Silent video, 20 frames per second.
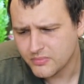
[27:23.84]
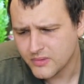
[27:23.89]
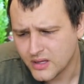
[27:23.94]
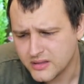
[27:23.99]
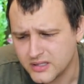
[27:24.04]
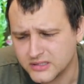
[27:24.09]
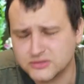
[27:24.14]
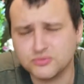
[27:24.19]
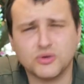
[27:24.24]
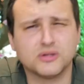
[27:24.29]

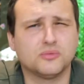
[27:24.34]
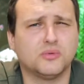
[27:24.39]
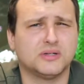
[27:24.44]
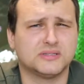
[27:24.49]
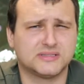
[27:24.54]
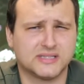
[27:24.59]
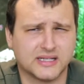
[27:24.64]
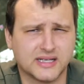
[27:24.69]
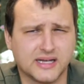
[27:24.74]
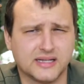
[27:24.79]
This one,
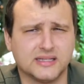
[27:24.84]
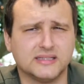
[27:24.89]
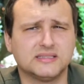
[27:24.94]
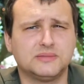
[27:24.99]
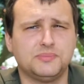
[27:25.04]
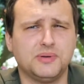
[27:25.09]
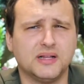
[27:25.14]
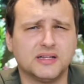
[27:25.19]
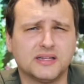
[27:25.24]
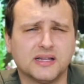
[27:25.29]
once again, it's
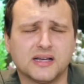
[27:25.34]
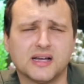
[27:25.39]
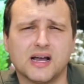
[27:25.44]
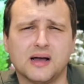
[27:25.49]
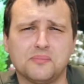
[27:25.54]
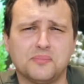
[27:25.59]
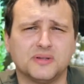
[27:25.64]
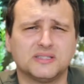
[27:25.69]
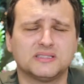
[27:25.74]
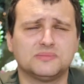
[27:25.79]
building
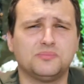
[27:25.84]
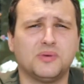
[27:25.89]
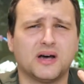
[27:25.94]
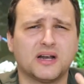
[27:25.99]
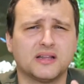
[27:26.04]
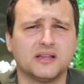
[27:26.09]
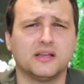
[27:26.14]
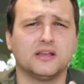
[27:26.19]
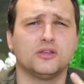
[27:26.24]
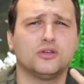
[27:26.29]
up, it's
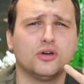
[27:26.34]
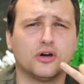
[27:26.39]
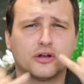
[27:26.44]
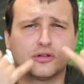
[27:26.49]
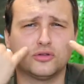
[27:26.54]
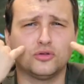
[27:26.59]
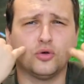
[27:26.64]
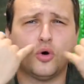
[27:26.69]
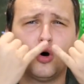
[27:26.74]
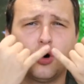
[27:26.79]
burning your
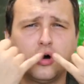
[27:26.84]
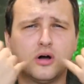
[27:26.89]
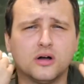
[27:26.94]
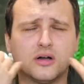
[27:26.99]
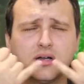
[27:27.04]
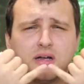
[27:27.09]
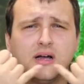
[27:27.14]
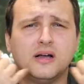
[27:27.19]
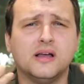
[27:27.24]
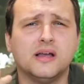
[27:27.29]

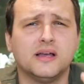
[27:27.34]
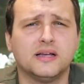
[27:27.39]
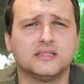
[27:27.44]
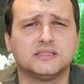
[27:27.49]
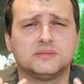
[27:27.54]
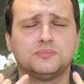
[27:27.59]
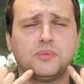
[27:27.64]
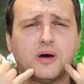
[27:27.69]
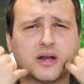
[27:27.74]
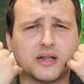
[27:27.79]
tongue,
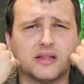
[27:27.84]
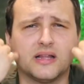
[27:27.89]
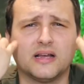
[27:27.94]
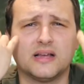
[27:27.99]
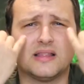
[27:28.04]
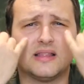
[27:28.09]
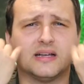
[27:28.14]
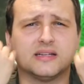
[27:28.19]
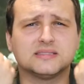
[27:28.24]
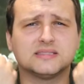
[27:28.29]
it's
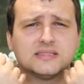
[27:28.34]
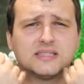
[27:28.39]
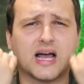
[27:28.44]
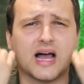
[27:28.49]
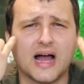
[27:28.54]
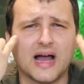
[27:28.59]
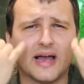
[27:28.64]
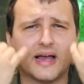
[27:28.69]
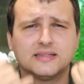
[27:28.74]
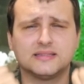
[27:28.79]
burning the
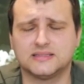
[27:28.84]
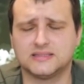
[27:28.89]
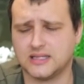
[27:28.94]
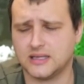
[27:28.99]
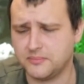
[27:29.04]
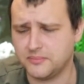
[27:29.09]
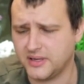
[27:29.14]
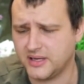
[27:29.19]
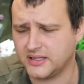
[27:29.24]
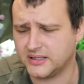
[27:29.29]
sides
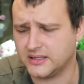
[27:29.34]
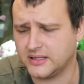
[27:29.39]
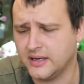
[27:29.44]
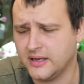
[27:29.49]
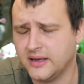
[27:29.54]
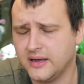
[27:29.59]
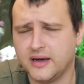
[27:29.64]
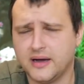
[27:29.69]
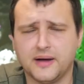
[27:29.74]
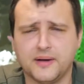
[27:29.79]
a bit,
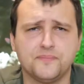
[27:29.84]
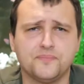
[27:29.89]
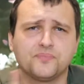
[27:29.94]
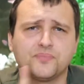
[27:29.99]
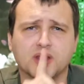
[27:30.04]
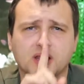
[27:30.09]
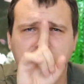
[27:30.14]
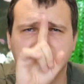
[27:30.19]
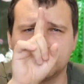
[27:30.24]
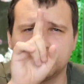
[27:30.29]

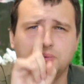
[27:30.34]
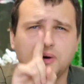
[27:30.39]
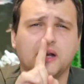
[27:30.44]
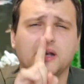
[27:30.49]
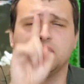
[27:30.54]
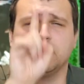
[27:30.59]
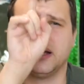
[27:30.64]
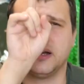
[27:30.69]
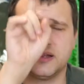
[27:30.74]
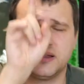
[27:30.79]
it's
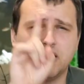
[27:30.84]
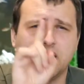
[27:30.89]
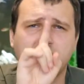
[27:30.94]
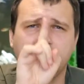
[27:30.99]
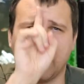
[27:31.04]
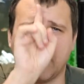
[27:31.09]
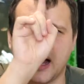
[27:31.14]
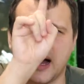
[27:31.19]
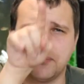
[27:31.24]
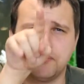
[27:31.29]
burning the
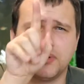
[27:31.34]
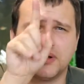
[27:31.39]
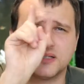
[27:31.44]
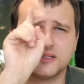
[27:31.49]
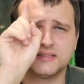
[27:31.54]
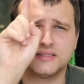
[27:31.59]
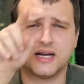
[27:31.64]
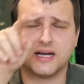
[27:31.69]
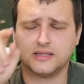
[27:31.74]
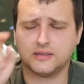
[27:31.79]
upper
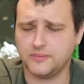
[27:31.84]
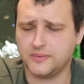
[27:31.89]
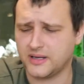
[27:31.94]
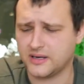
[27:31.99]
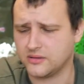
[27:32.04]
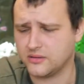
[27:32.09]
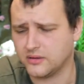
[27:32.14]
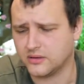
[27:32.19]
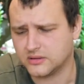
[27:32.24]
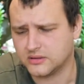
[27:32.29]
side
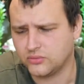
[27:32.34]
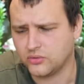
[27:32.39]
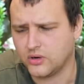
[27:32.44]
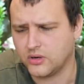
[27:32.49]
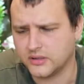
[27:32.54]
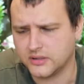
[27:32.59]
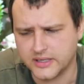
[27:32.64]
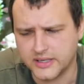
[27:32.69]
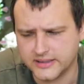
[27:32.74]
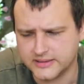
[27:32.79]
where your
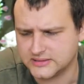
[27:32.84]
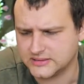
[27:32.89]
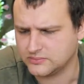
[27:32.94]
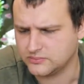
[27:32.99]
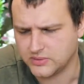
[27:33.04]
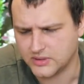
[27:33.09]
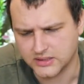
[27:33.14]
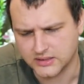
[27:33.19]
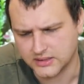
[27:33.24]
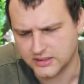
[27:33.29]
tongue rests,
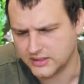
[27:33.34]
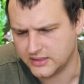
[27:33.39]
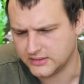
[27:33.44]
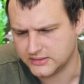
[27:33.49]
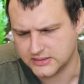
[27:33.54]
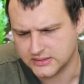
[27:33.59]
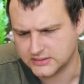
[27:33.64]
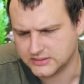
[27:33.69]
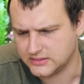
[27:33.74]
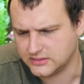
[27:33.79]
but
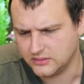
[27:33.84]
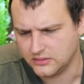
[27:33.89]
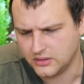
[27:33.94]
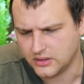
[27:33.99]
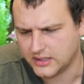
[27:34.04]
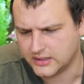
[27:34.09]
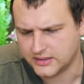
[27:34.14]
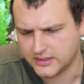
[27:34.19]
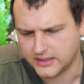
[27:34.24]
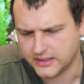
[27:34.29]
this is
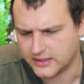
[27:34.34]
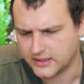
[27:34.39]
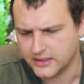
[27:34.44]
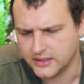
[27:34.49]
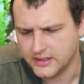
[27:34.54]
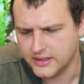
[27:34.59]
nothing